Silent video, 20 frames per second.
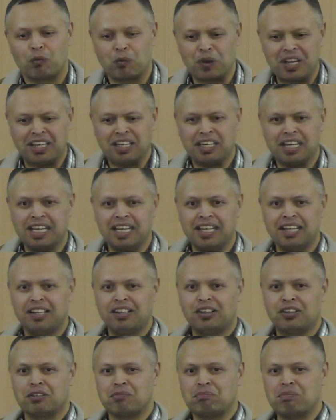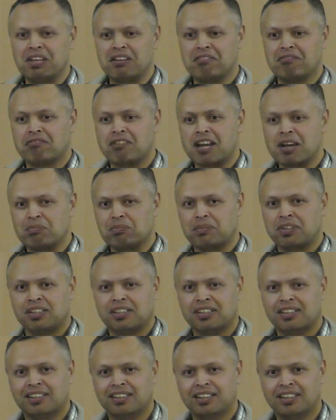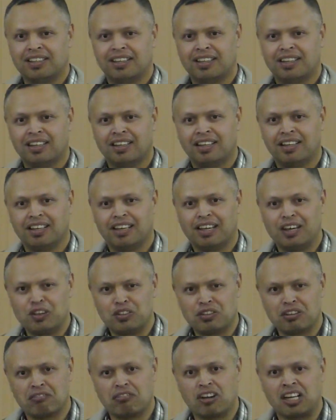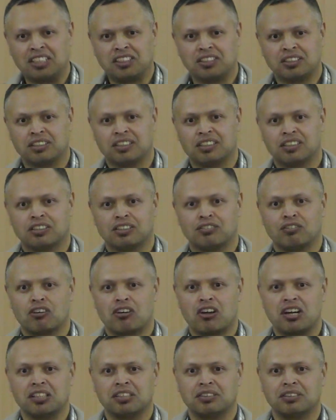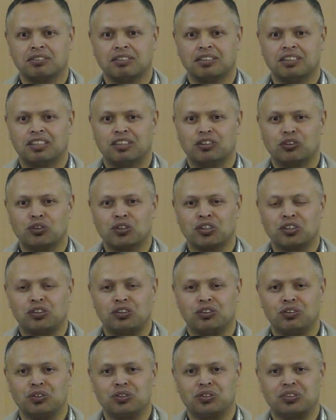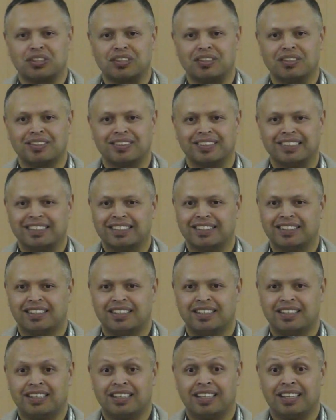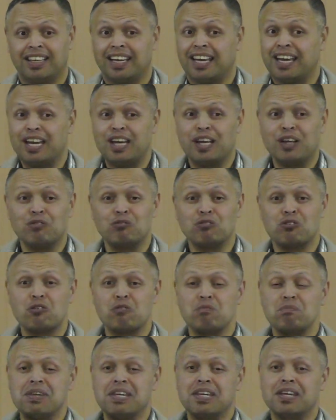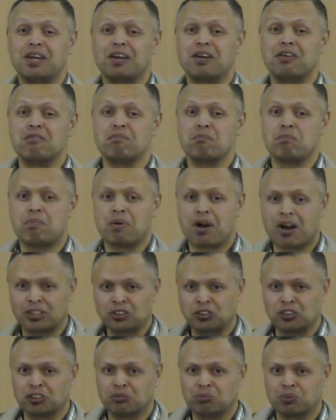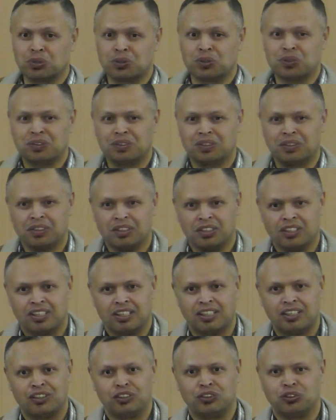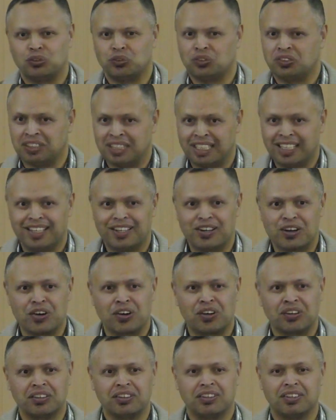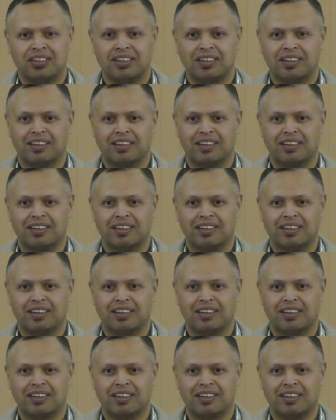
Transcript: we need to be wrapped in the righteousness of Christ in order to do so. It will be impossible to see God